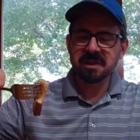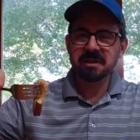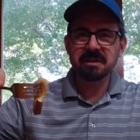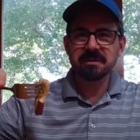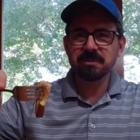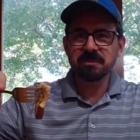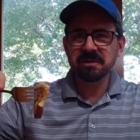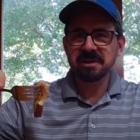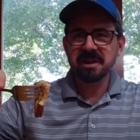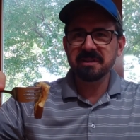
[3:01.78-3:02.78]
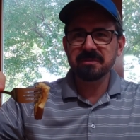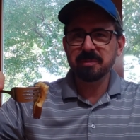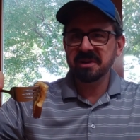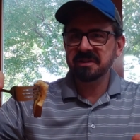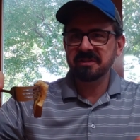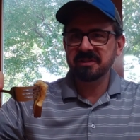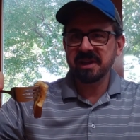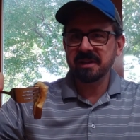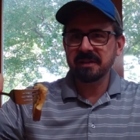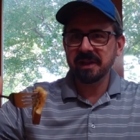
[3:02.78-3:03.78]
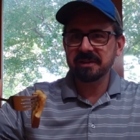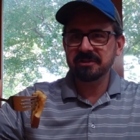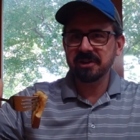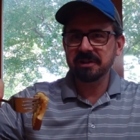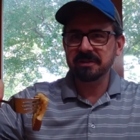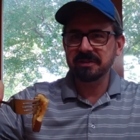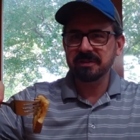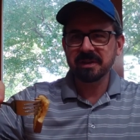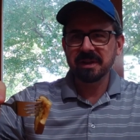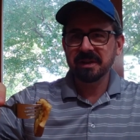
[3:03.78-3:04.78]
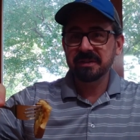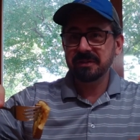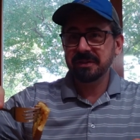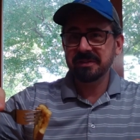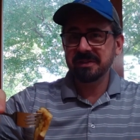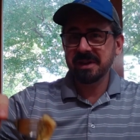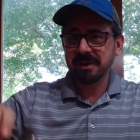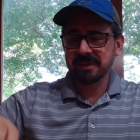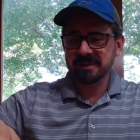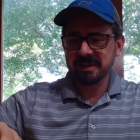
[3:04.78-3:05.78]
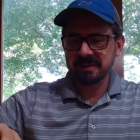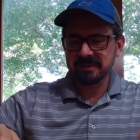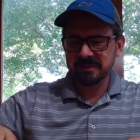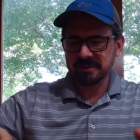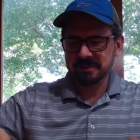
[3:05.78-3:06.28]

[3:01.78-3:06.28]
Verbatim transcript: in really nice big steak-like chunks. So let's see how they taste.